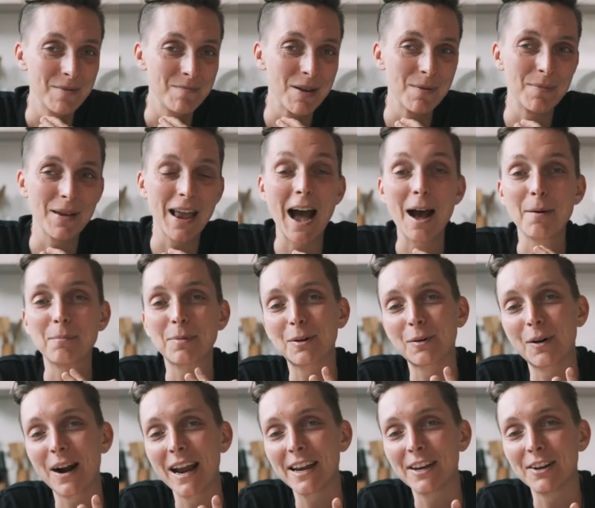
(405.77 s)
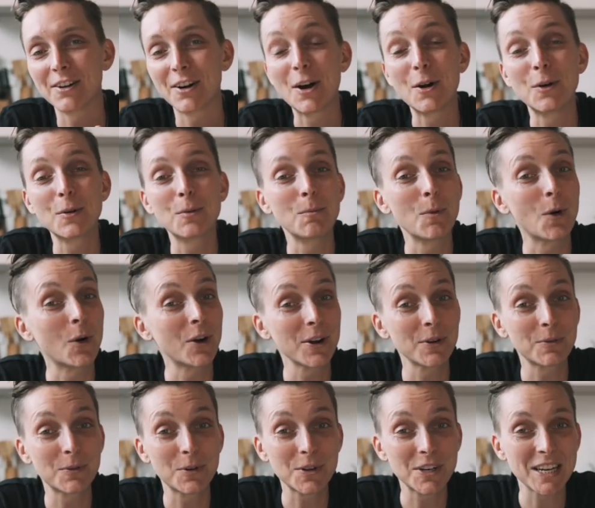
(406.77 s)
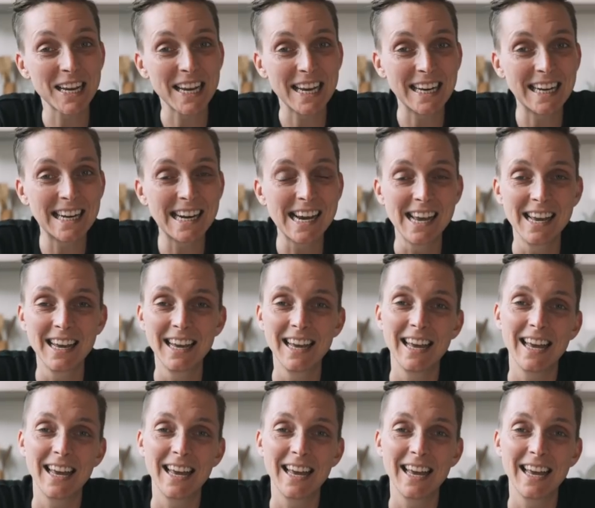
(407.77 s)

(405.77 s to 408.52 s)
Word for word: maybe upgrade your own morning routine.